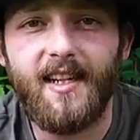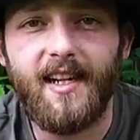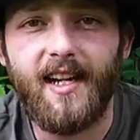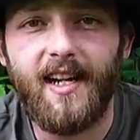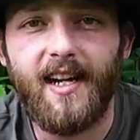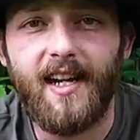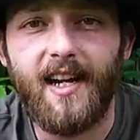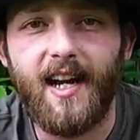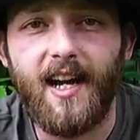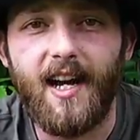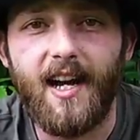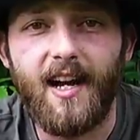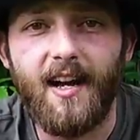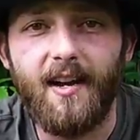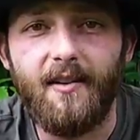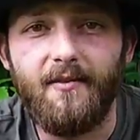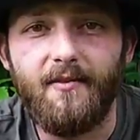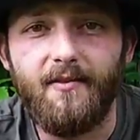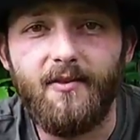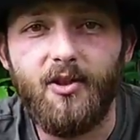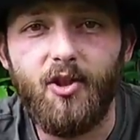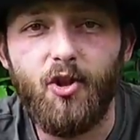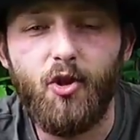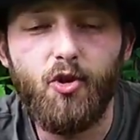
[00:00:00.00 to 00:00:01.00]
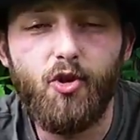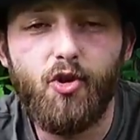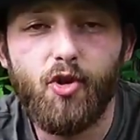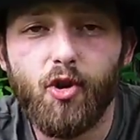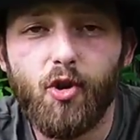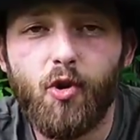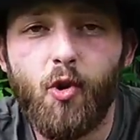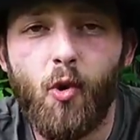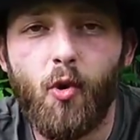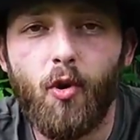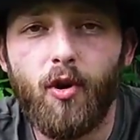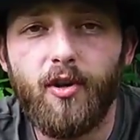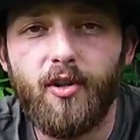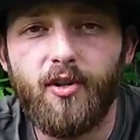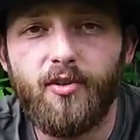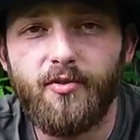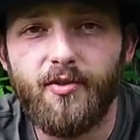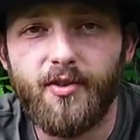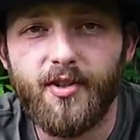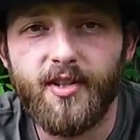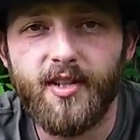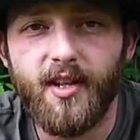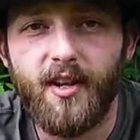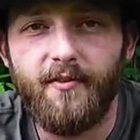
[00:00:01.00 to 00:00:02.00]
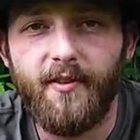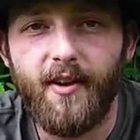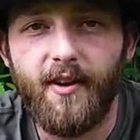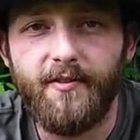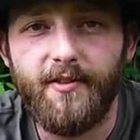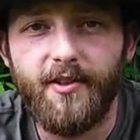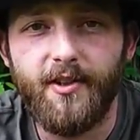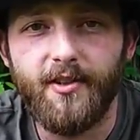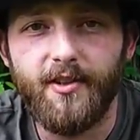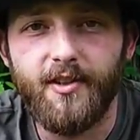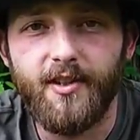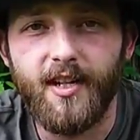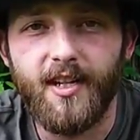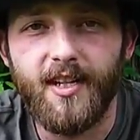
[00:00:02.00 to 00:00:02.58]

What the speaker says: and use your cordage for stuff after you're